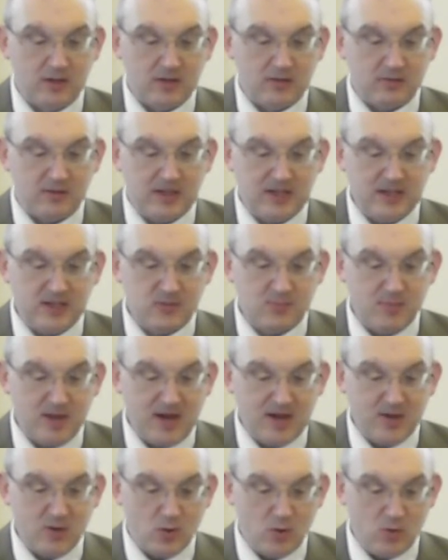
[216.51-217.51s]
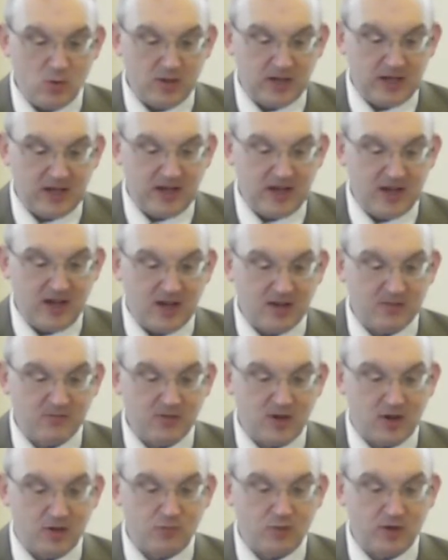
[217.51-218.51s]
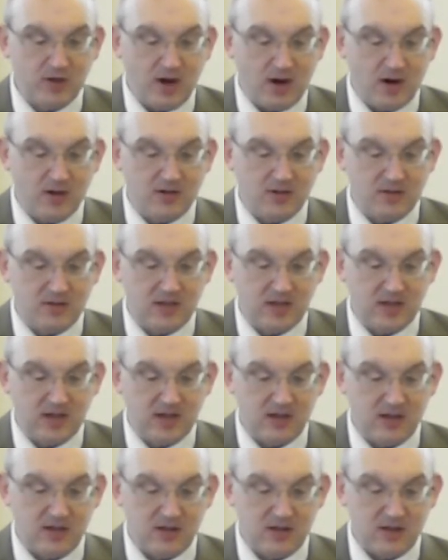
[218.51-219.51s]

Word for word: These men, O king, have not regarded thee.